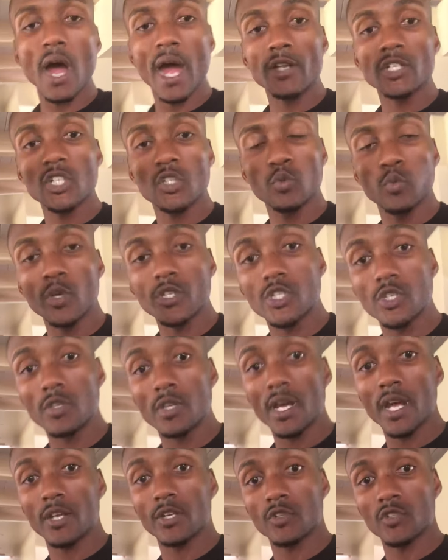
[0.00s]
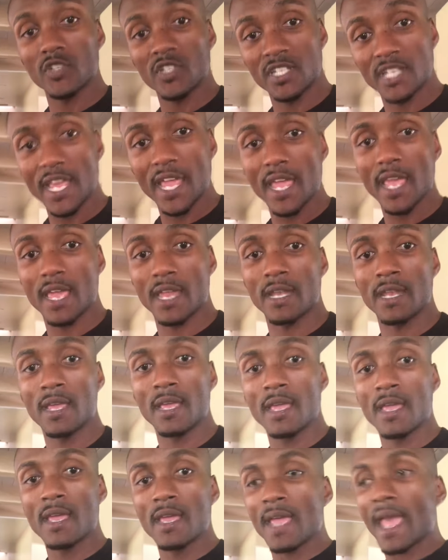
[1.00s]
I just want you to understand
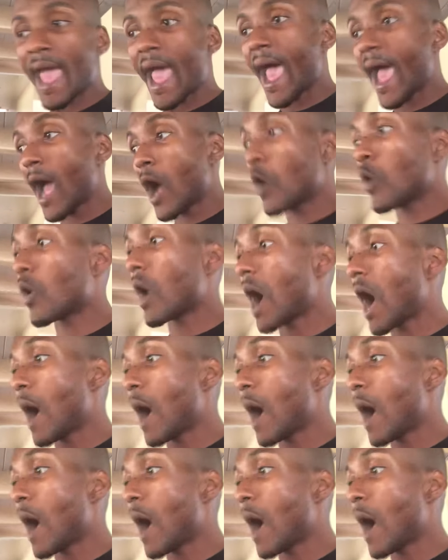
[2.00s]
how